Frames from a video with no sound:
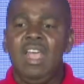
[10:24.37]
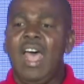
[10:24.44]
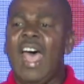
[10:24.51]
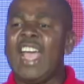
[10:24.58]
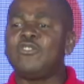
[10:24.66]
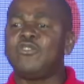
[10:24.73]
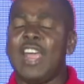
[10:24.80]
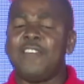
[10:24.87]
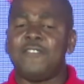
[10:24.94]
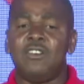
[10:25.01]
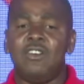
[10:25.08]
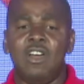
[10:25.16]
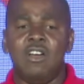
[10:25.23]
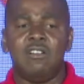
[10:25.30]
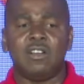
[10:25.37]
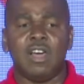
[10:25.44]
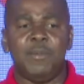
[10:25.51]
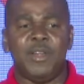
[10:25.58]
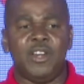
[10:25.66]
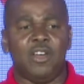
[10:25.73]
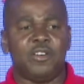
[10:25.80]
I drive around
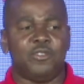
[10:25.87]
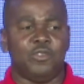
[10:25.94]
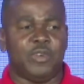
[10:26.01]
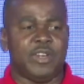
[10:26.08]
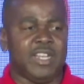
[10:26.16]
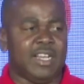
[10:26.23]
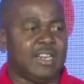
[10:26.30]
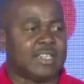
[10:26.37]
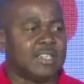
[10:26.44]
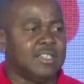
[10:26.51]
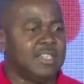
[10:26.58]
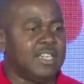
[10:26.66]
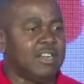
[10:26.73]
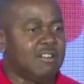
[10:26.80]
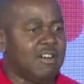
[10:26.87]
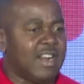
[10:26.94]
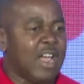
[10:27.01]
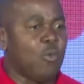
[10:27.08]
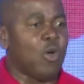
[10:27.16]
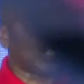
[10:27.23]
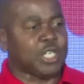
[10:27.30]
coming down the road here a little earlier on,
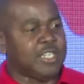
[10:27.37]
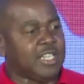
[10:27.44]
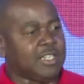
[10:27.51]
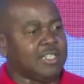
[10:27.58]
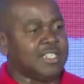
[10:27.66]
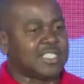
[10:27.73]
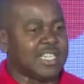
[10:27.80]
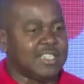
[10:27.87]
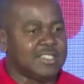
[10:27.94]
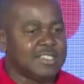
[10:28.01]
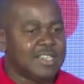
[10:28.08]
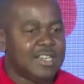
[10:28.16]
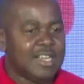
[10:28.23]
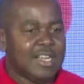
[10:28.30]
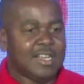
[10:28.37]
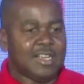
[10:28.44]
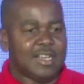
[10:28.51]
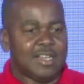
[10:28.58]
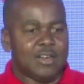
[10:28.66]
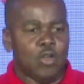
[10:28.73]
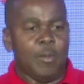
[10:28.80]
I'm watching the curtain.
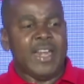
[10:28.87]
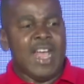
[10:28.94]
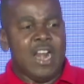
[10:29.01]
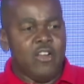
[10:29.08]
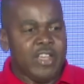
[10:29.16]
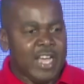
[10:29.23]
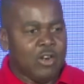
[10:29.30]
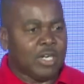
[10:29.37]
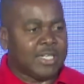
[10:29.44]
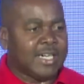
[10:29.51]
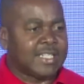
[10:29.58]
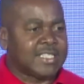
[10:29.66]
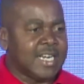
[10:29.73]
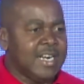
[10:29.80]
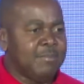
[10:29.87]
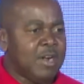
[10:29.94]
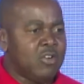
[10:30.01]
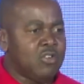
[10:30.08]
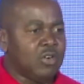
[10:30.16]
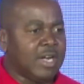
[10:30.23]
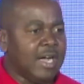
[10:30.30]
Nobody had a yellow curtain in
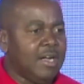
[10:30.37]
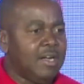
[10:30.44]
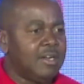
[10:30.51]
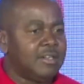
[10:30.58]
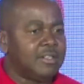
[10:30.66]
Moruga.